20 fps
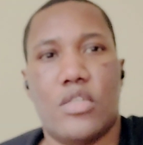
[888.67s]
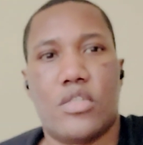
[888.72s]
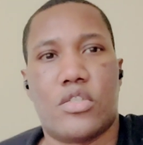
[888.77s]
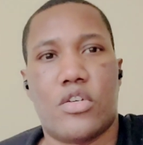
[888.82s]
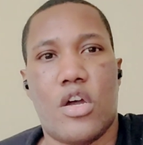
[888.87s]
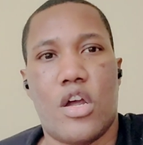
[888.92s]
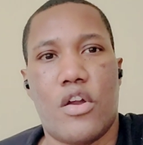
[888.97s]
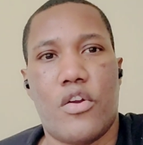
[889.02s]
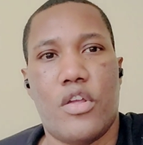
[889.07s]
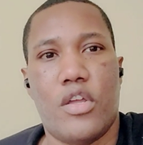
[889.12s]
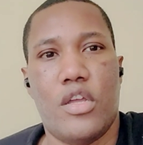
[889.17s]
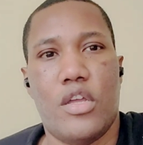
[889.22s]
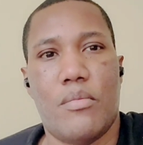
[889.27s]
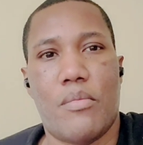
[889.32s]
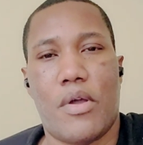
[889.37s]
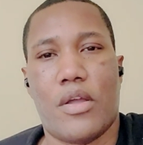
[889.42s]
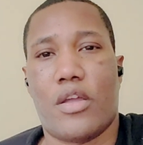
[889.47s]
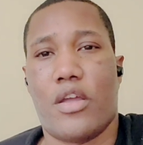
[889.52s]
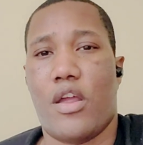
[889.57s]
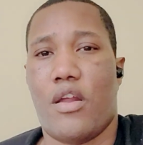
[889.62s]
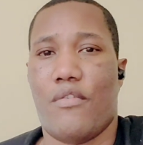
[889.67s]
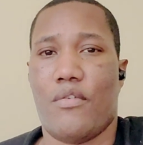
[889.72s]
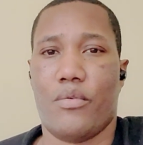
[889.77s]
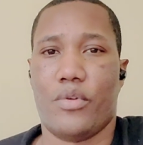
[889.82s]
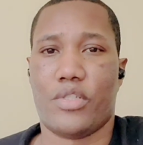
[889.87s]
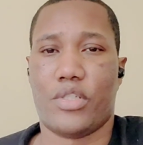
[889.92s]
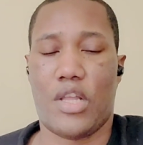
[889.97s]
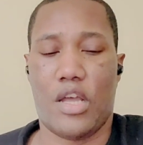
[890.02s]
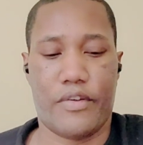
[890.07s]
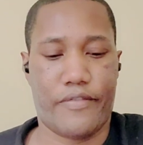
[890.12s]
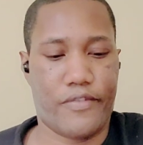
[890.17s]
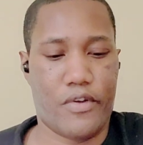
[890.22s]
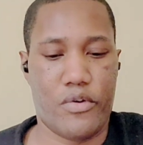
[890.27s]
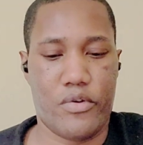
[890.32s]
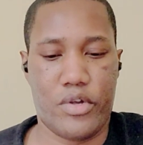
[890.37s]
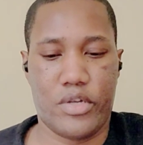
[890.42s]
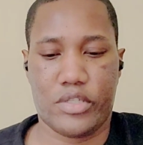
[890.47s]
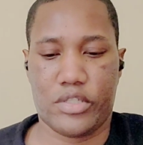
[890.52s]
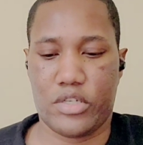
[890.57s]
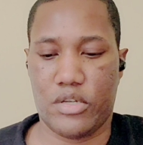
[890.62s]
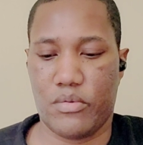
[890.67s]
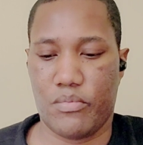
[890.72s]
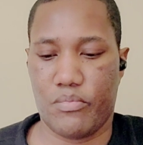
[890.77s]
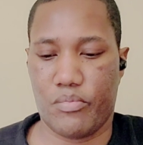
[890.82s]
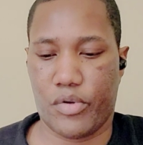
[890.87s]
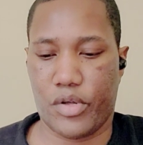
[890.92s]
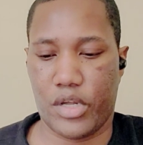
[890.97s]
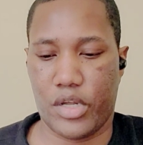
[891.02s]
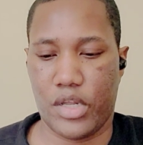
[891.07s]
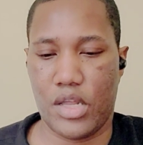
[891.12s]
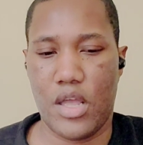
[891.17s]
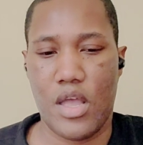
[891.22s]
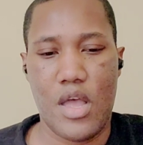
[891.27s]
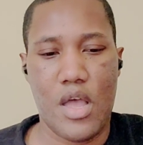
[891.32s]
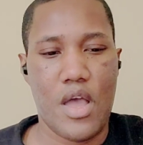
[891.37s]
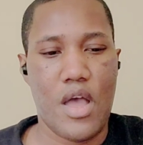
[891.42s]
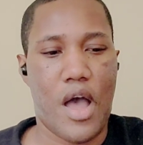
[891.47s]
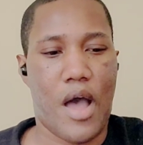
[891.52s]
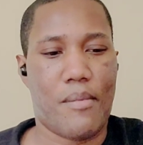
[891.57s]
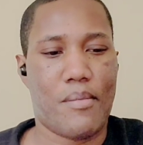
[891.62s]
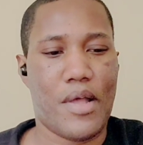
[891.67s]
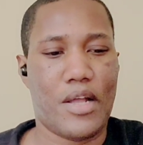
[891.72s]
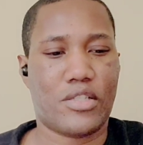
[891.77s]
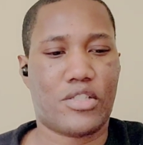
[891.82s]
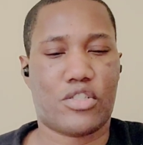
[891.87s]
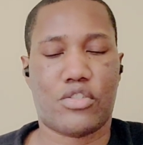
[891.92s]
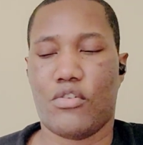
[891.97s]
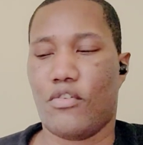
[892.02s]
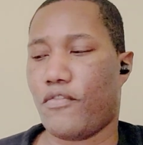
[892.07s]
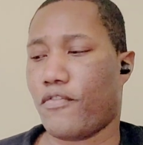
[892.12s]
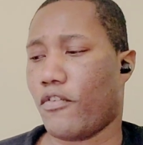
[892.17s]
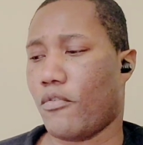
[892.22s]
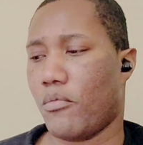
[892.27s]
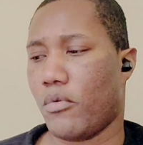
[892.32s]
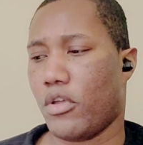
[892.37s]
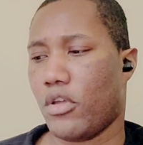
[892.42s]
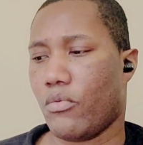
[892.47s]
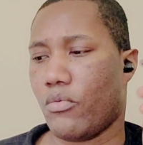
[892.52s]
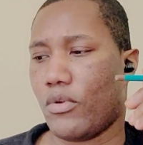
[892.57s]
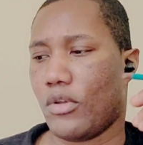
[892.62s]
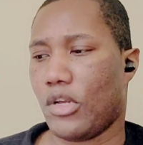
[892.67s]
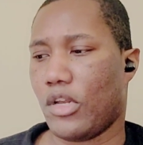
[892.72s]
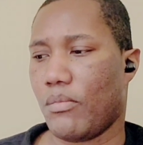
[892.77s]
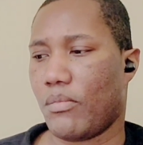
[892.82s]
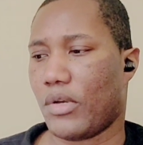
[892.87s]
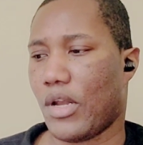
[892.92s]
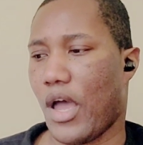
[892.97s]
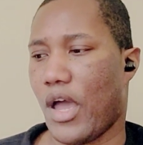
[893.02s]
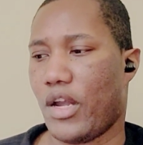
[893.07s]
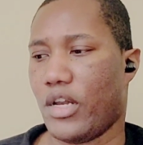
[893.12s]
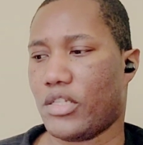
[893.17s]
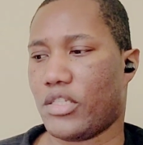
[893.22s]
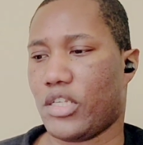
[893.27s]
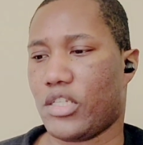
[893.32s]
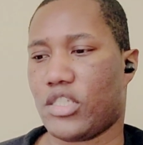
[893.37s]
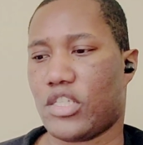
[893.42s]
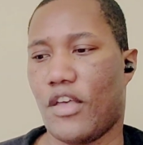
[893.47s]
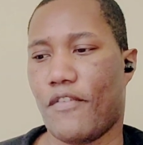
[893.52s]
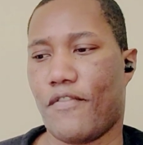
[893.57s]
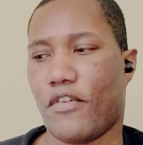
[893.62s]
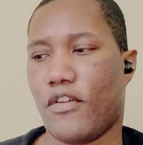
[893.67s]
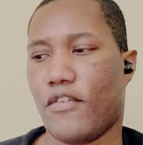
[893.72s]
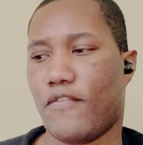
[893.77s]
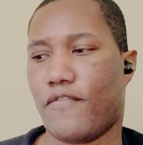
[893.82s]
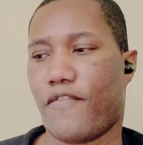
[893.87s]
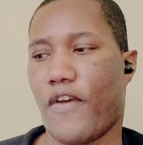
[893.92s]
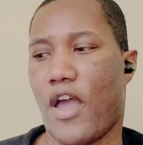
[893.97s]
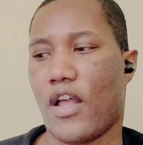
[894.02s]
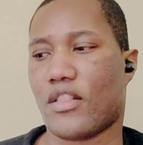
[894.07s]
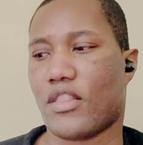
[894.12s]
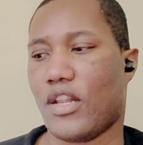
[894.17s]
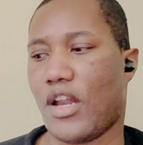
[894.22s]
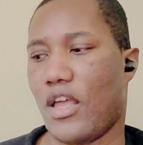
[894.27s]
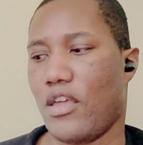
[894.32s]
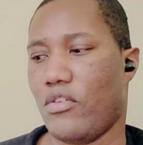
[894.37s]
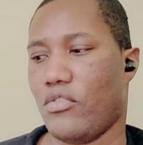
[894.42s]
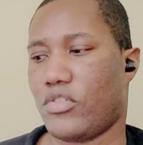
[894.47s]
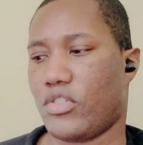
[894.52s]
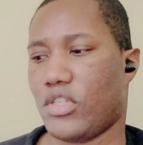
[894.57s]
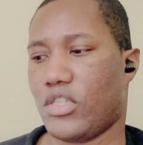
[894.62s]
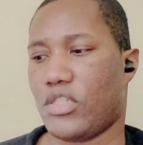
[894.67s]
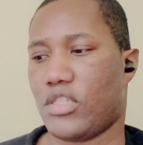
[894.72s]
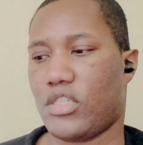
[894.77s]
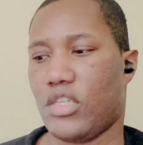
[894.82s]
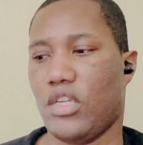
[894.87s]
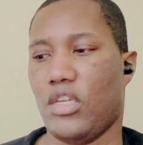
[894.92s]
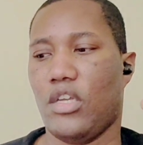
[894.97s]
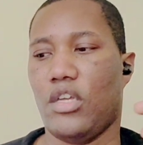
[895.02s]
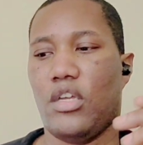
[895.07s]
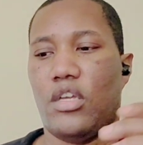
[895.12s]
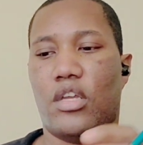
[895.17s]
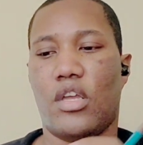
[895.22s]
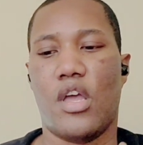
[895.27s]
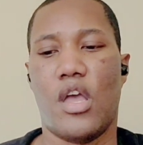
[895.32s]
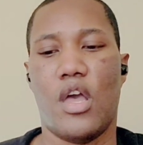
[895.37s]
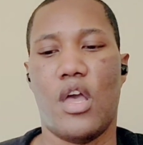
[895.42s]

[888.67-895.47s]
Sorry, my camera was not focusing, but I'm not so familiar with lip liners, except for the fact that I used to see